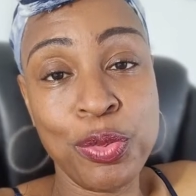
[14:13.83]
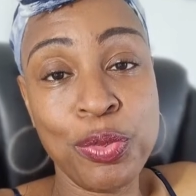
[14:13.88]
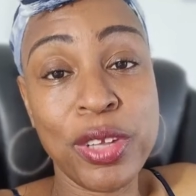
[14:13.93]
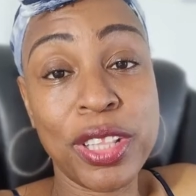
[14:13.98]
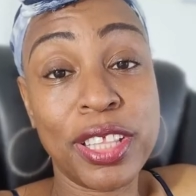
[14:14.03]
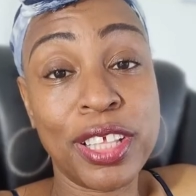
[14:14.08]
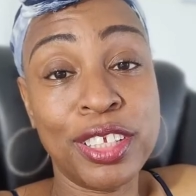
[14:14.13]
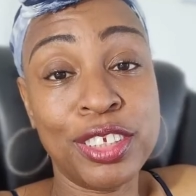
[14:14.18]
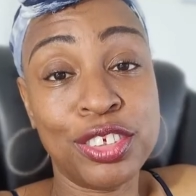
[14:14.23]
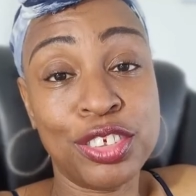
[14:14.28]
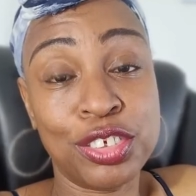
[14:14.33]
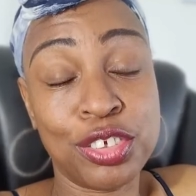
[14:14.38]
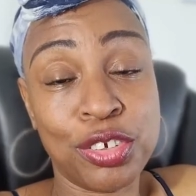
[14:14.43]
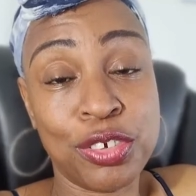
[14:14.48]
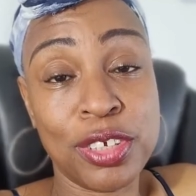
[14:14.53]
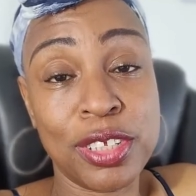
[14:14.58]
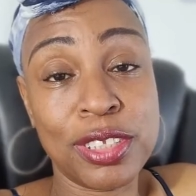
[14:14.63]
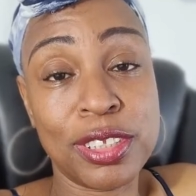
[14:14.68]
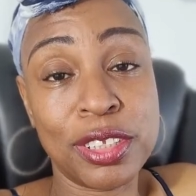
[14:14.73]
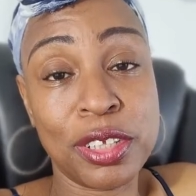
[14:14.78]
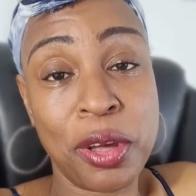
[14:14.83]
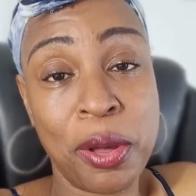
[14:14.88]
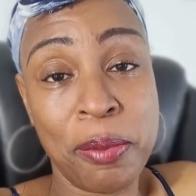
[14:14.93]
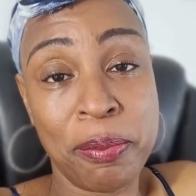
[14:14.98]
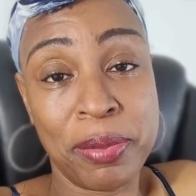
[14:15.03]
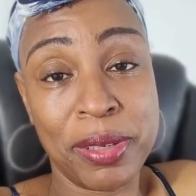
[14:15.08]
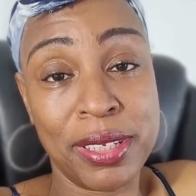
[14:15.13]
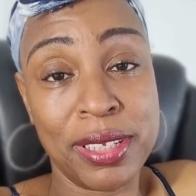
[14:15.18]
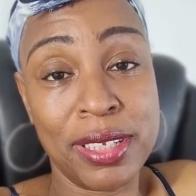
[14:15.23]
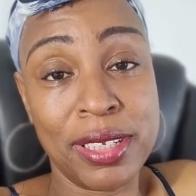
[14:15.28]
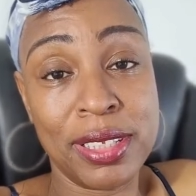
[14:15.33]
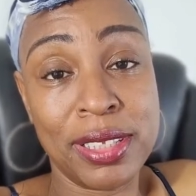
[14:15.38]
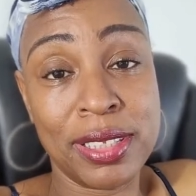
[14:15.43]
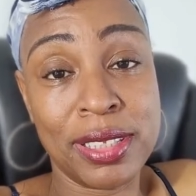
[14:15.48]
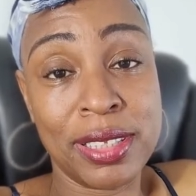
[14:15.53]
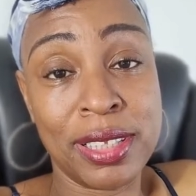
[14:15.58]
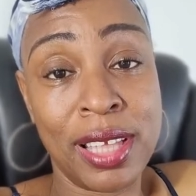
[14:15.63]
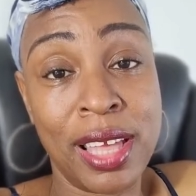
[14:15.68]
with insurance companies.